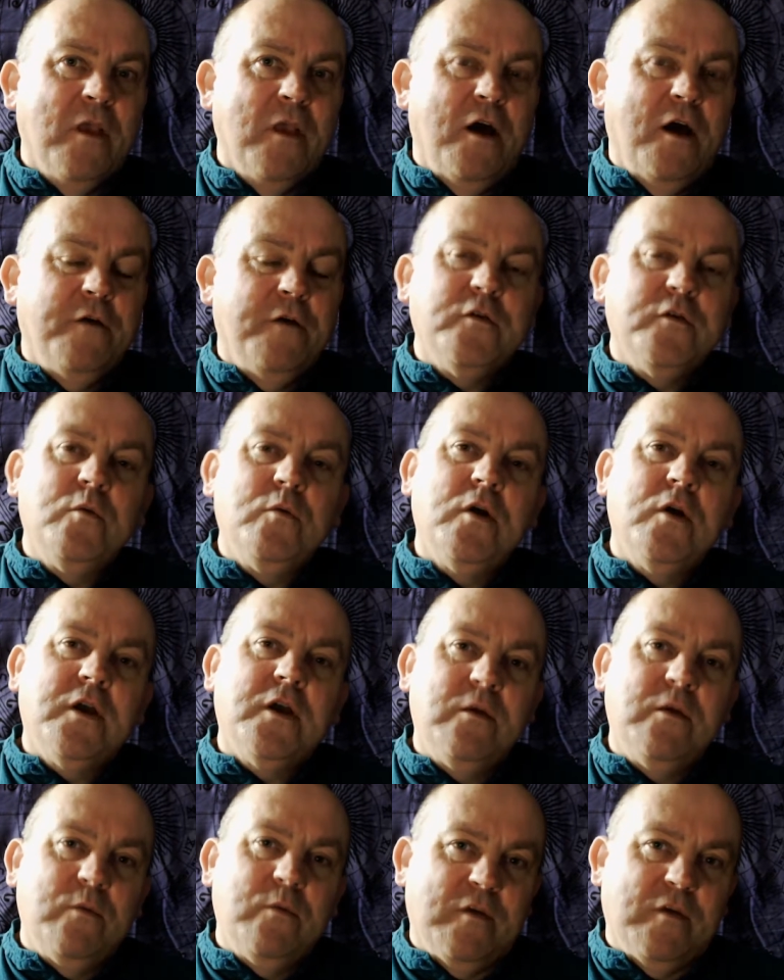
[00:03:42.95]
after
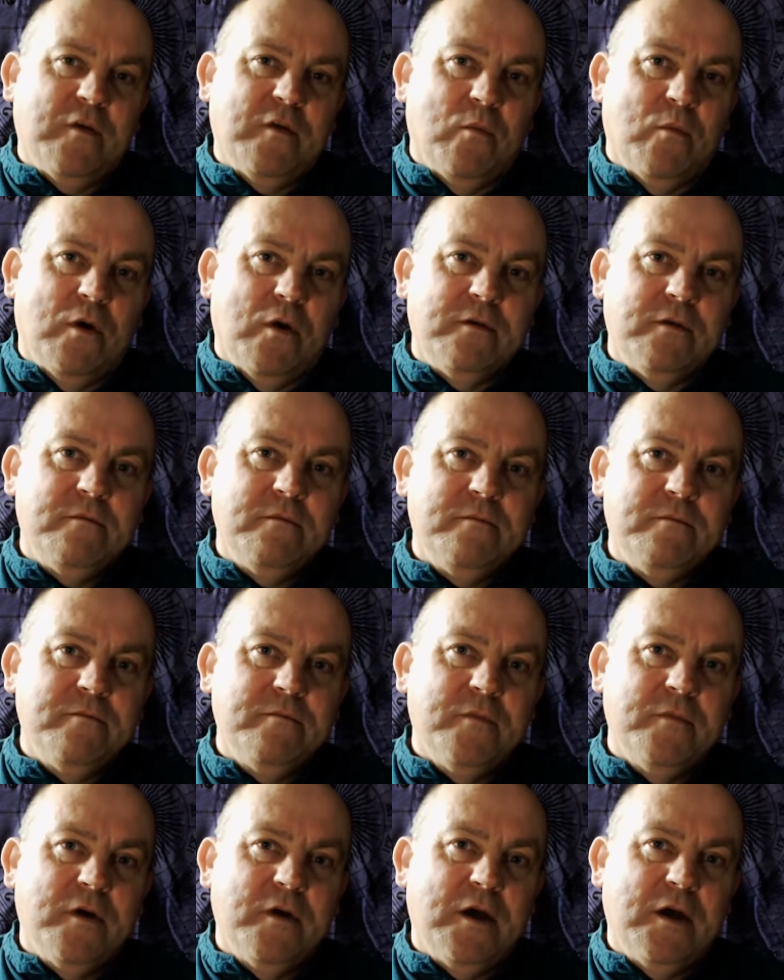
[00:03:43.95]
working with someone,
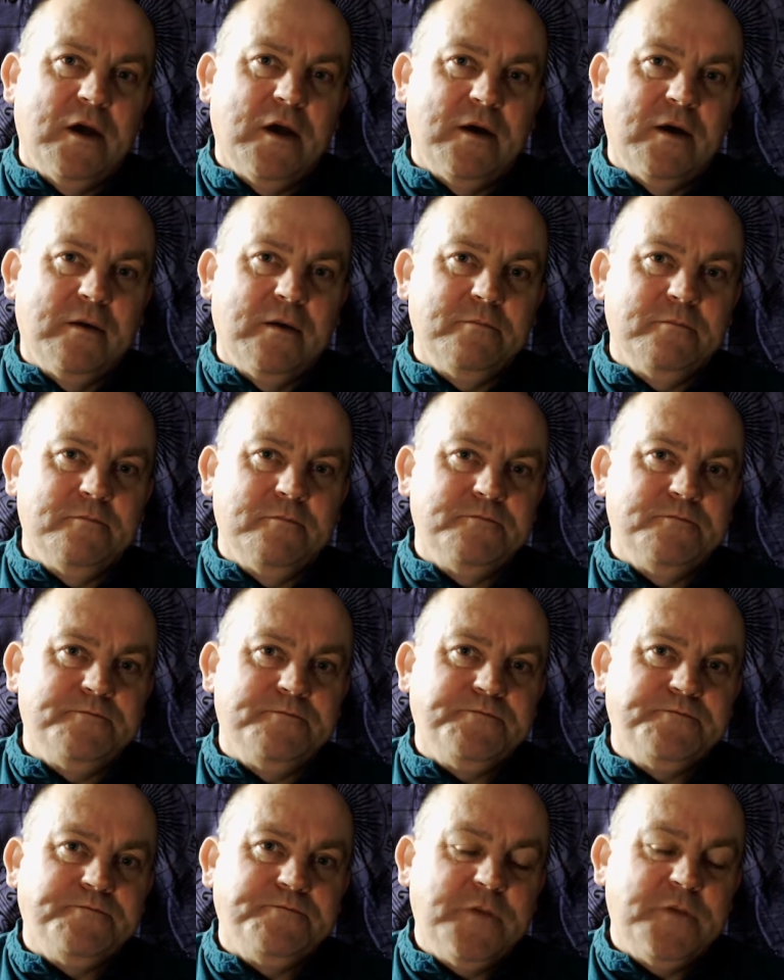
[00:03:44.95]

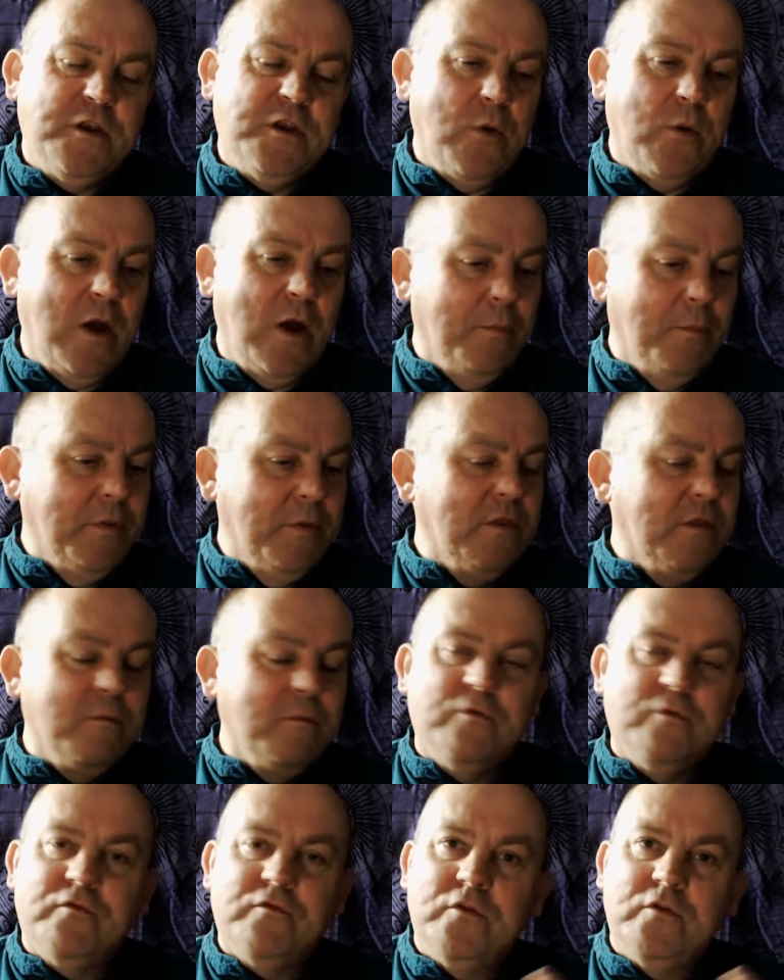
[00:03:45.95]
helping
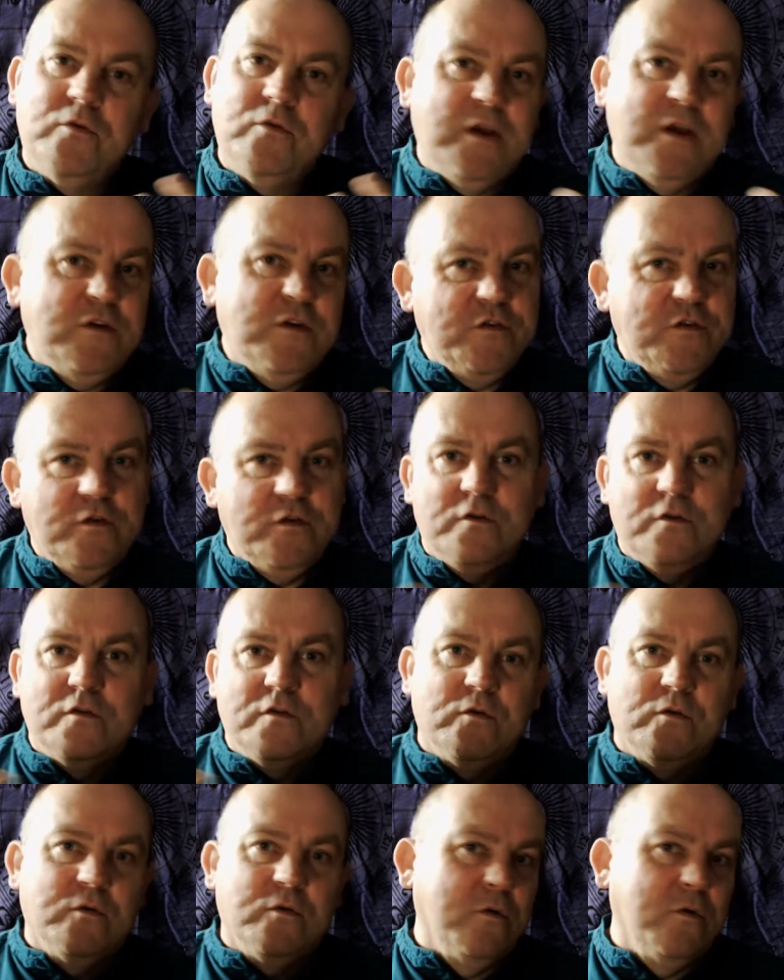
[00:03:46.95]
them through issues
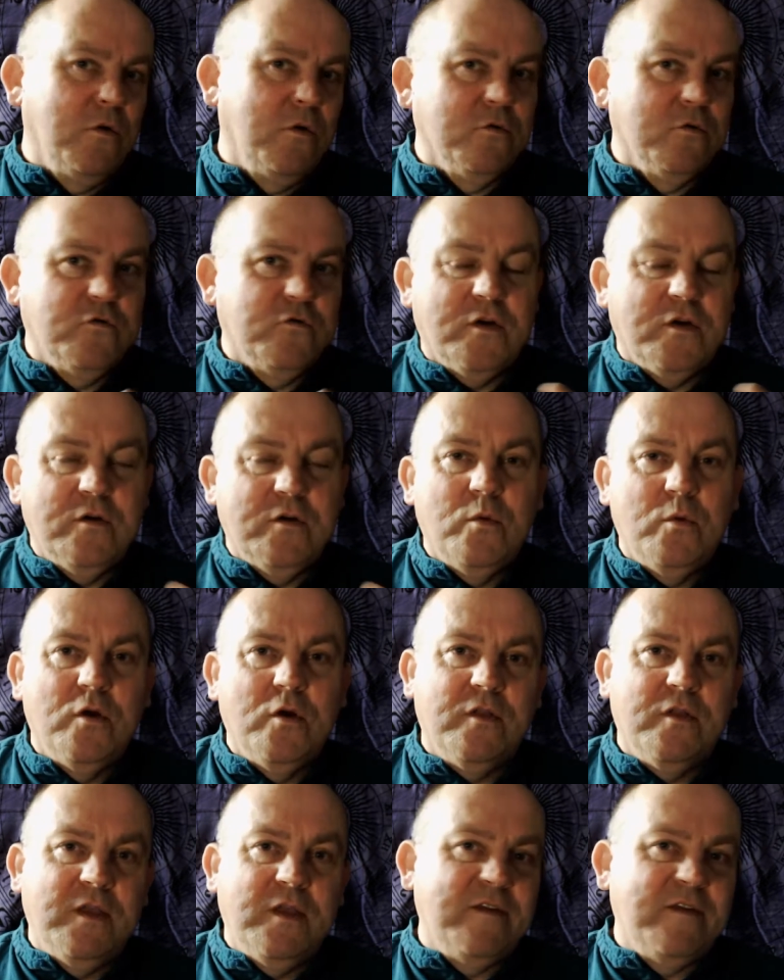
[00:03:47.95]
or trying to
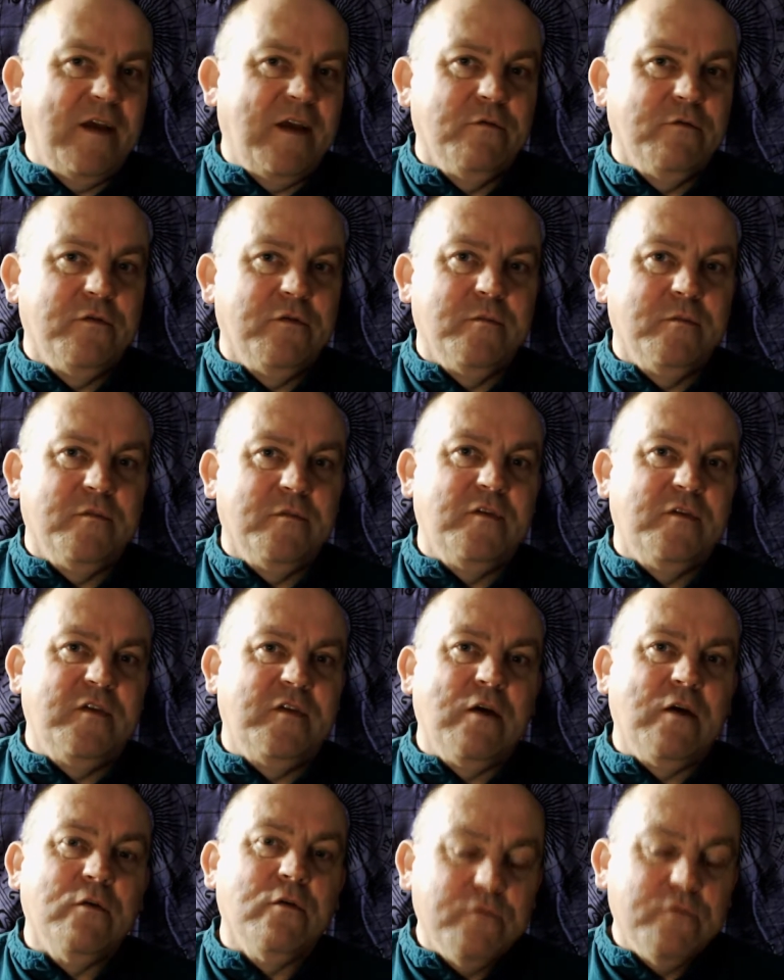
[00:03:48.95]
work things out for
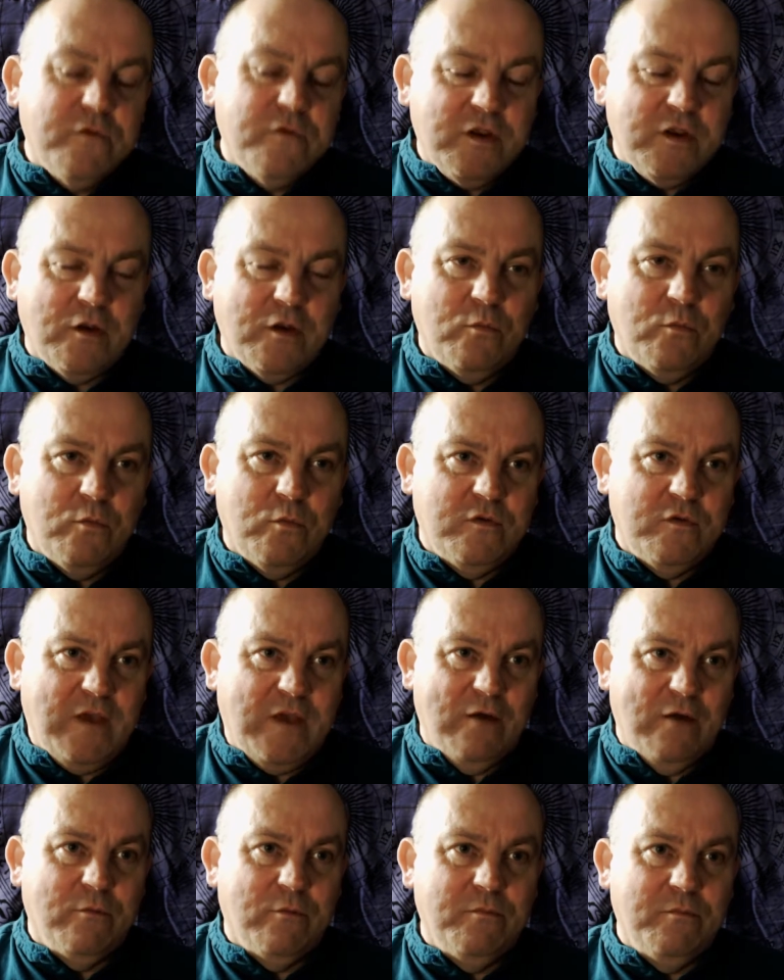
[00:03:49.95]
themselves, to
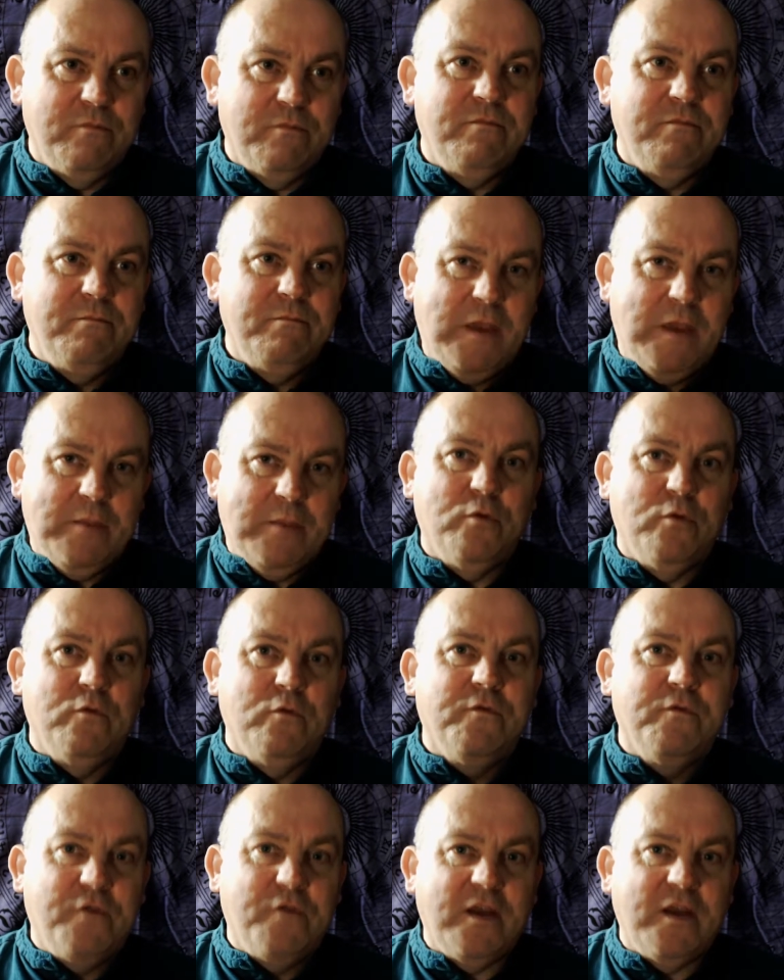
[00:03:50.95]
help
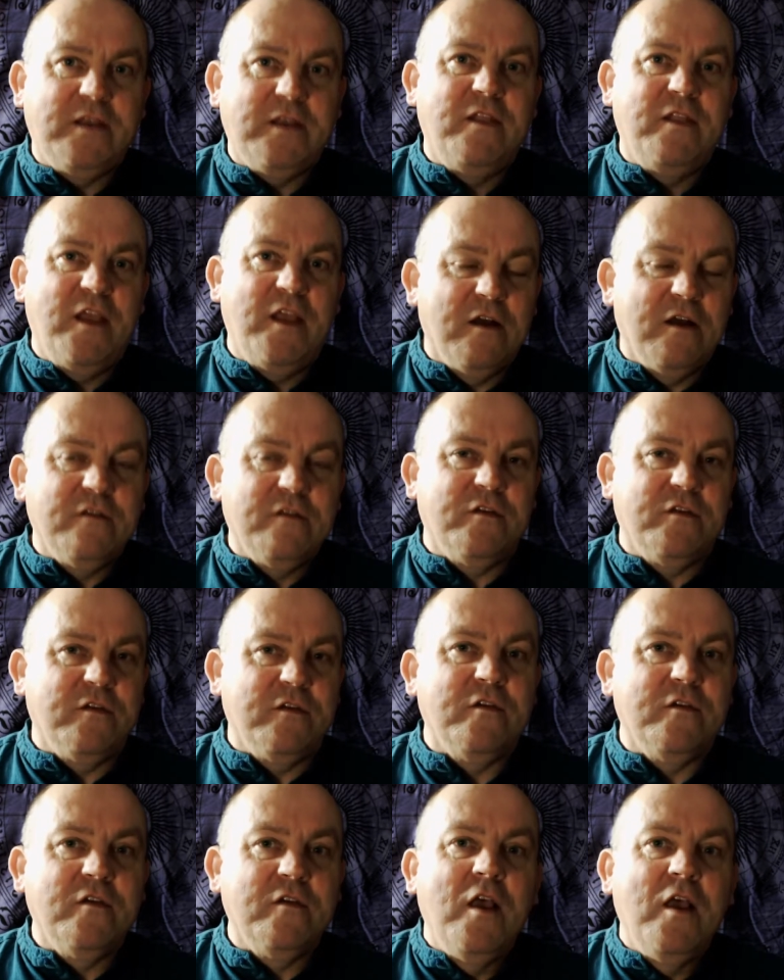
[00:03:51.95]
people find the
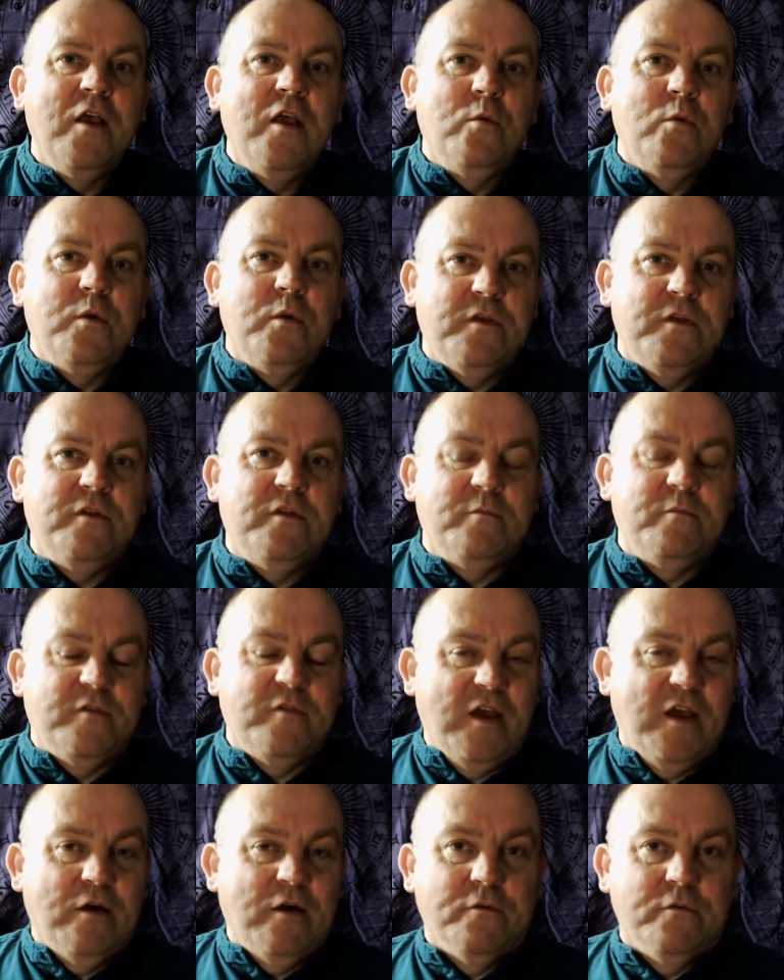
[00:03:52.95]
answers within
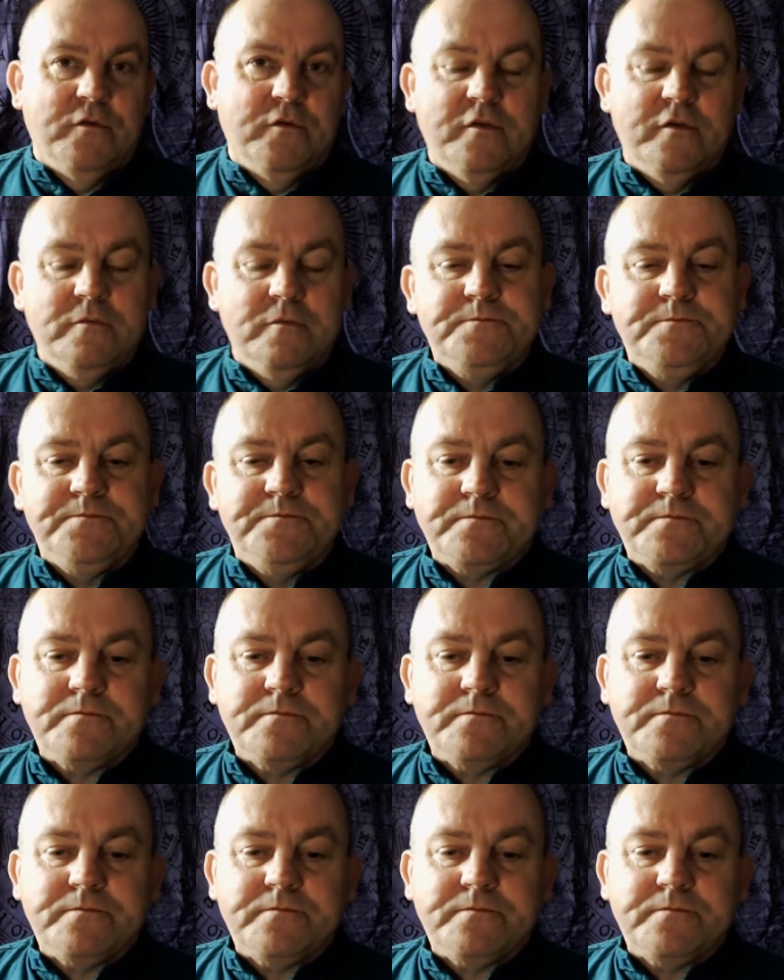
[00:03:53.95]
themselves,